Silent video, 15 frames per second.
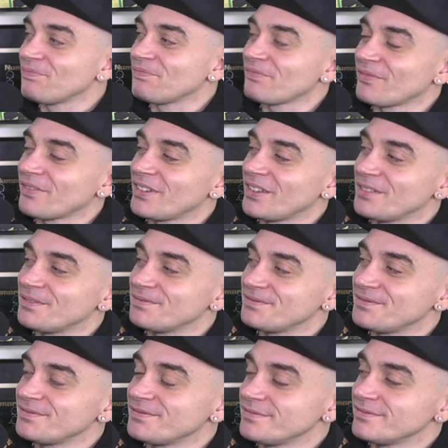that. Okay, yeah, I
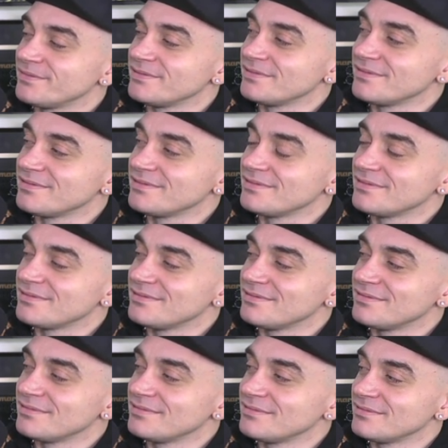like that.
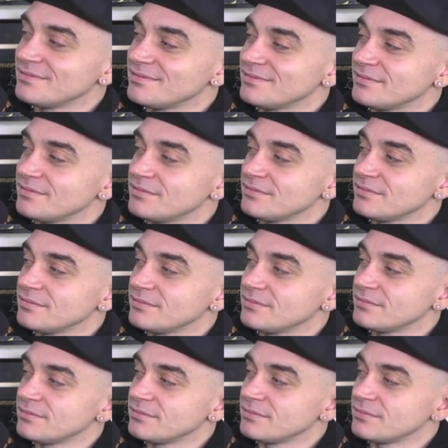Um,
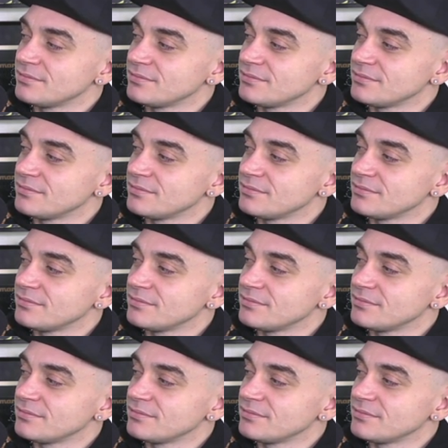and then I